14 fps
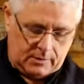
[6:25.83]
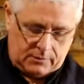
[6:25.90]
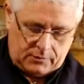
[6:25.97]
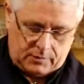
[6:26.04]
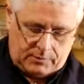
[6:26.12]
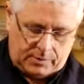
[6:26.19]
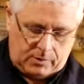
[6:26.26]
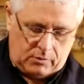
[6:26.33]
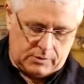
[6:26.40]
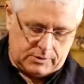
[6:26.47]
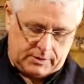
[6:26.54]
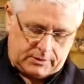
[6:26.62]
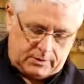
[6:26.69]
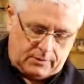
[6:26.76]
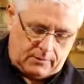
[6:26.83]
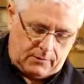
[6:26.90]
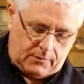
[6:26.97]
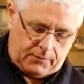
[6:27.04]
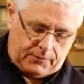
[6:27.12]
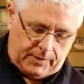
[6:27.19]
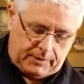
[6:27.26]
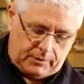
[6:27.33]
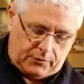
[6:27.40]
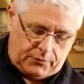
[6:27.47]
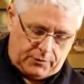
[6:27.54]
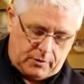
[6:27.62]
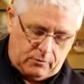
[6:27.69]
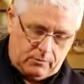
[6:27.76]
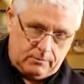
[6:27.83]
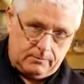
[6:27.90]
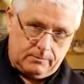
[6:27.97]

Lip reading: the post is feed it through.